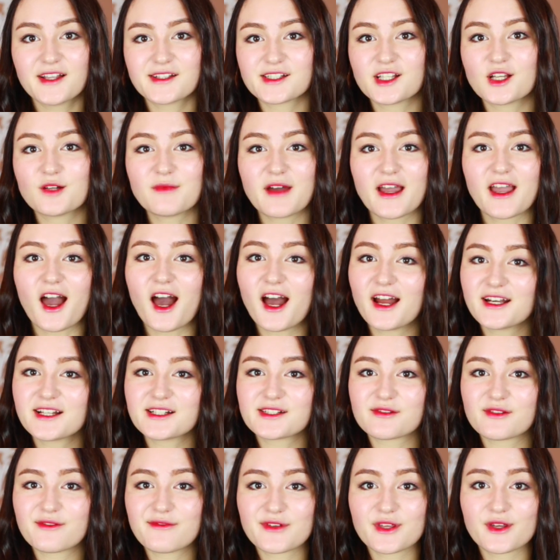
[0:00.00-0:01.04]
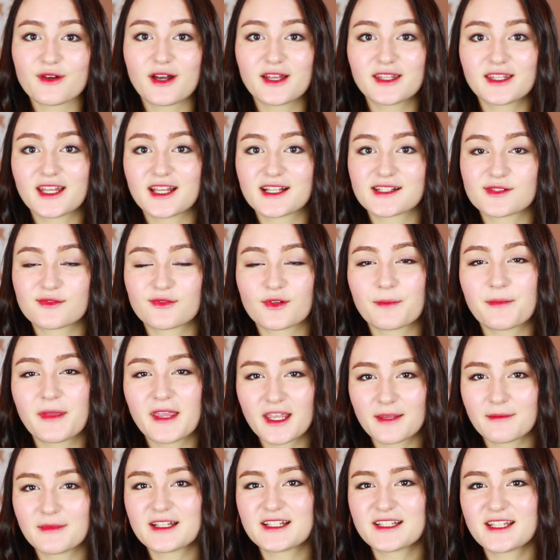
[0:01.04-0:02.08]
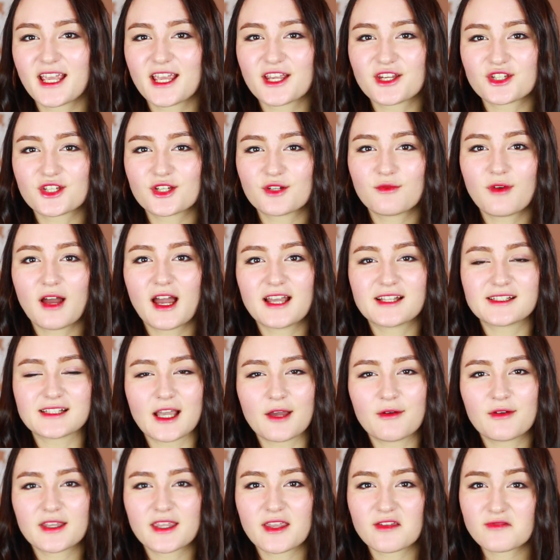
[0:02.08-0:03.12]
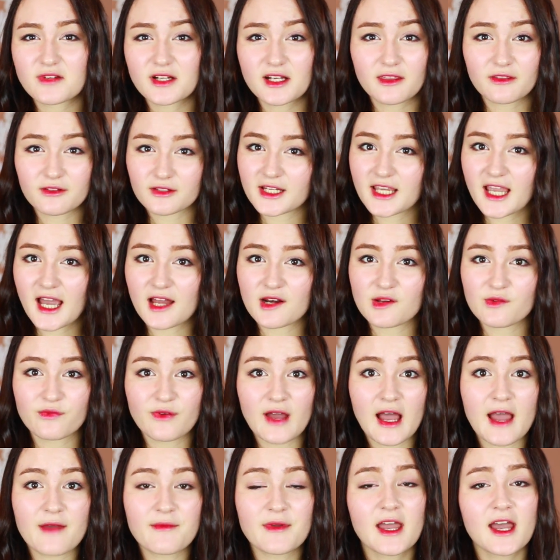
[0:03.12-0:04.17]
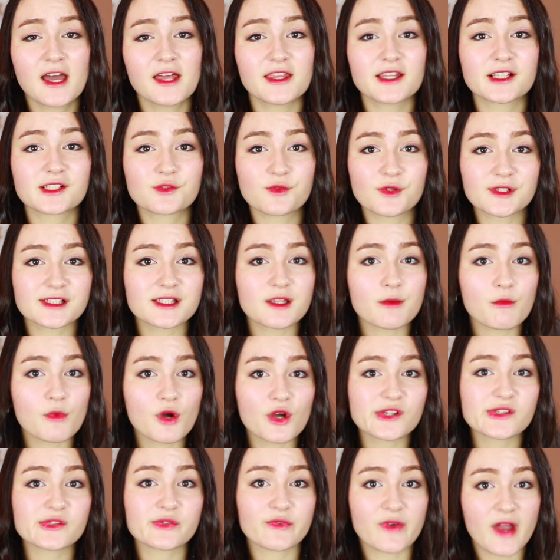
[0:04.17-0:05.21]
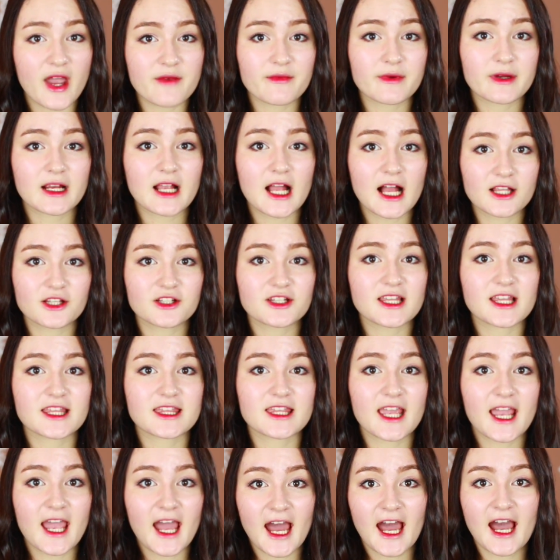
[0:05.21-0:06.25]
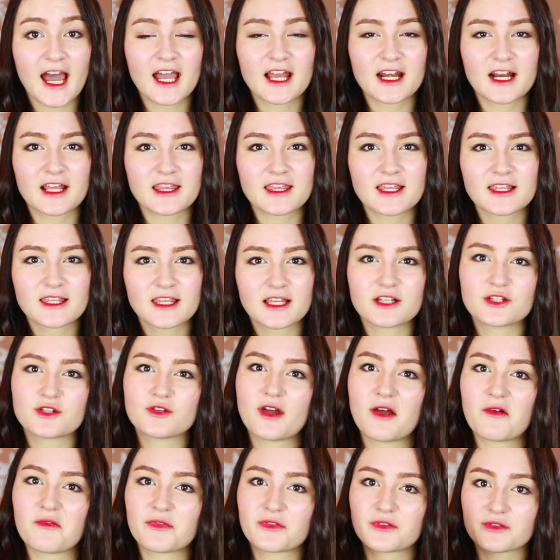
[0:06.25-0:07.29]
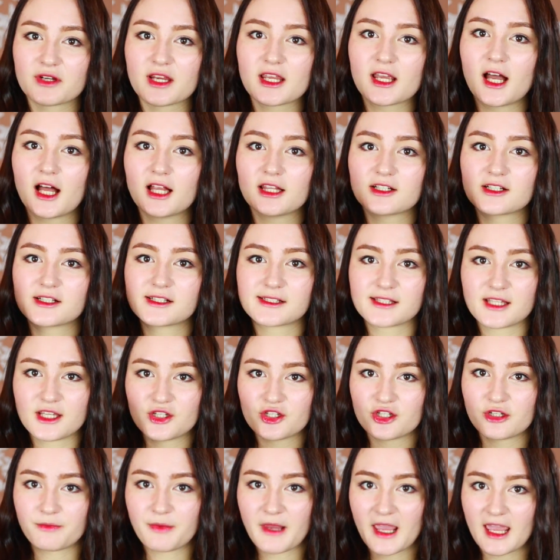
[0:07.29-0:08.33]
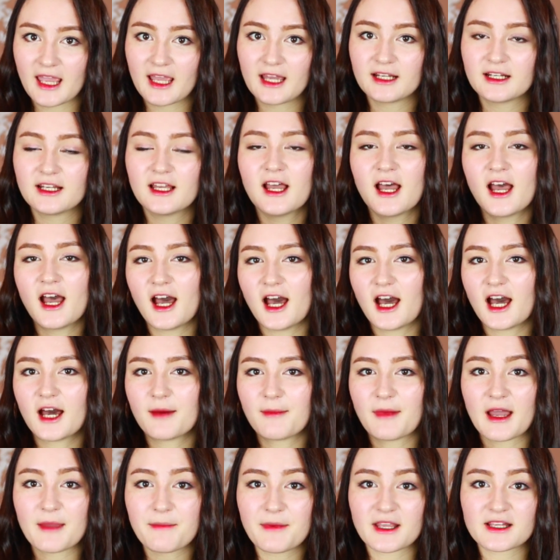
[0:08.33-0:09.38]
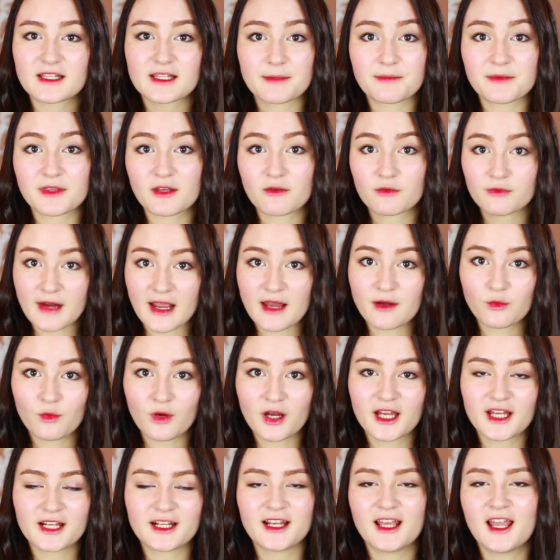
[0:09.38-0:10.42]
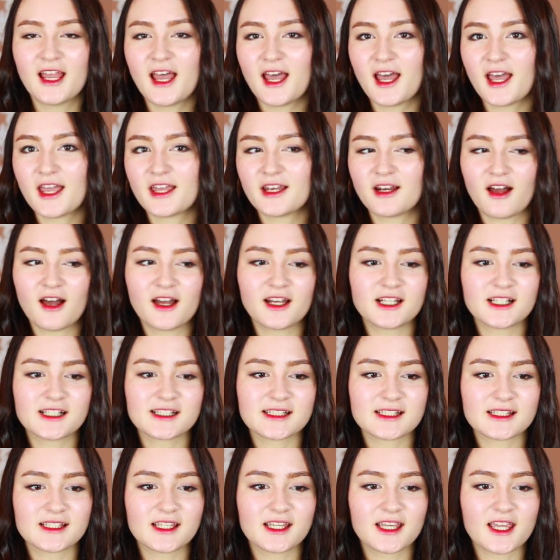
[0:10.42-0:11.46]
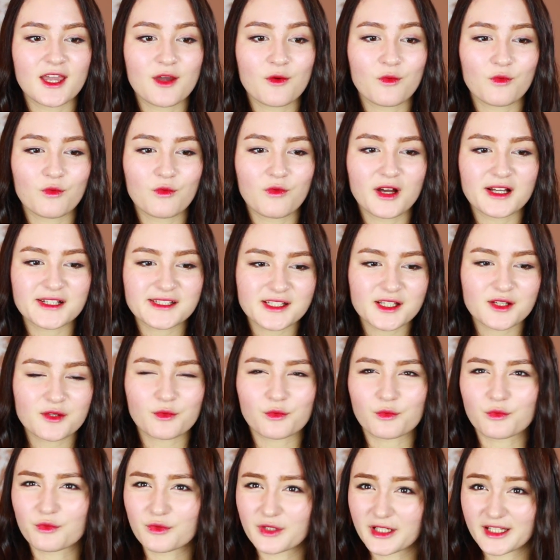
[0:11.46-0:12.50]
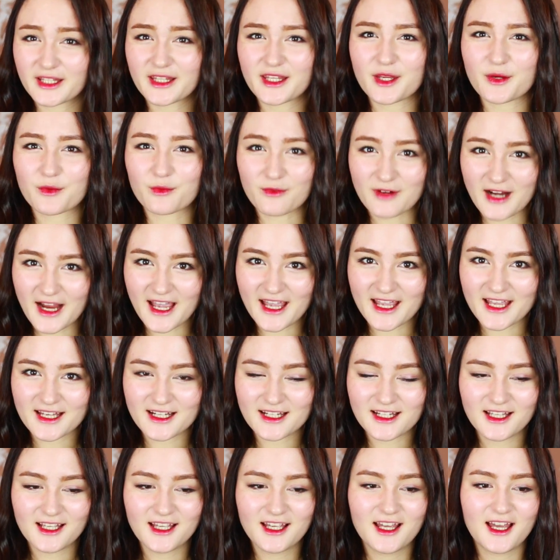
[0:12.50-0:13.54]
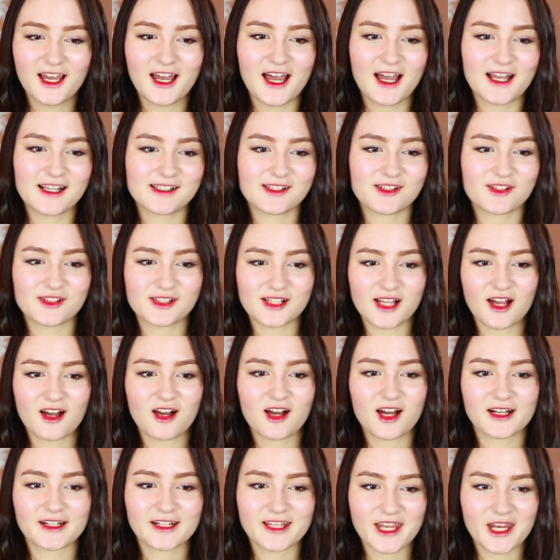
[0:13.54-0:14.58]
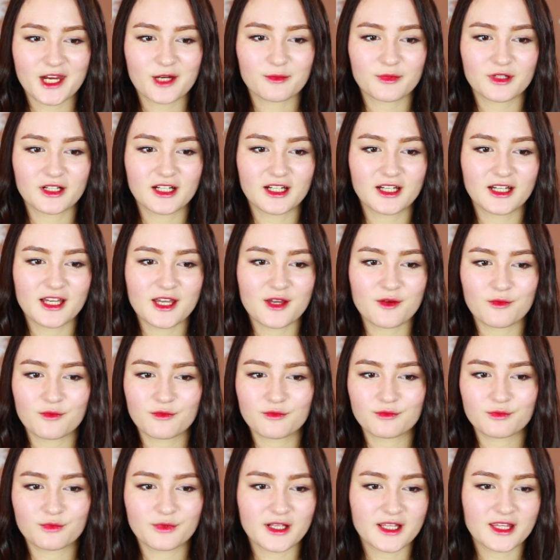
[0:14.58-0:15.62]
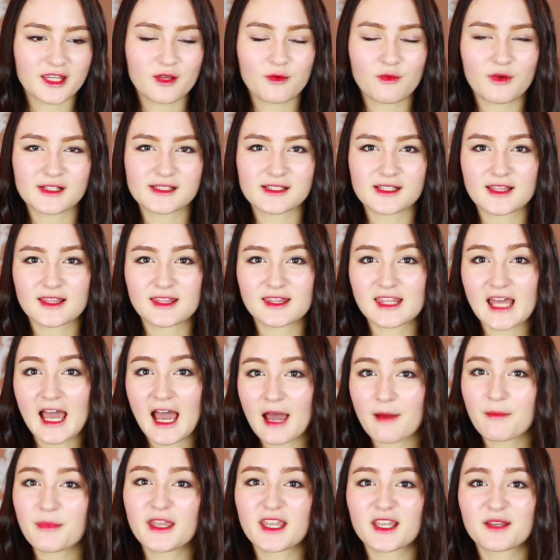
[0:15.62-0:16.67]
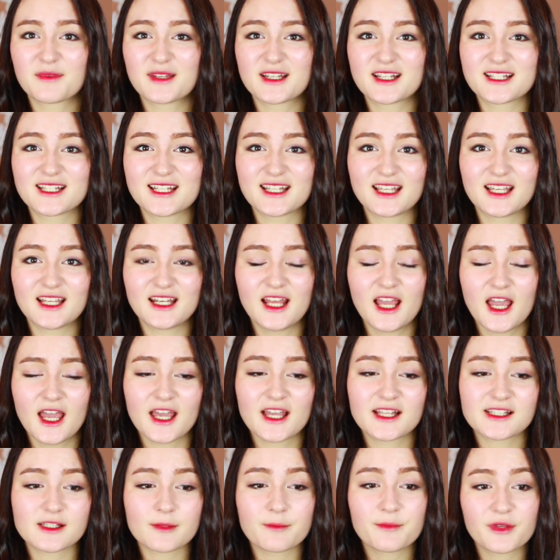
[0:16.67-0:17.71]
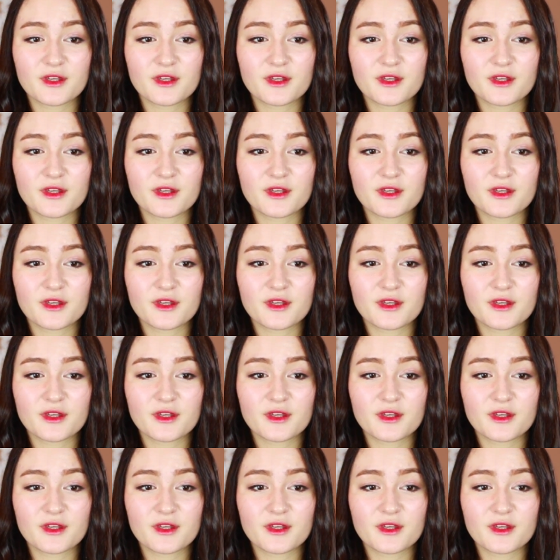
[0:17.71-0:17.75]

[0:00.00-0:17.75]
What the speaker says: So my honest review on this, for pigmentation wise, I would give it a 3 out of 5. This was the most vibrant color that they had. I think they do have 3 colors in Japan. I picked up the red one, and honestly, it wasn't really red as you saw on camera. It really wasn't that pigmented. It's a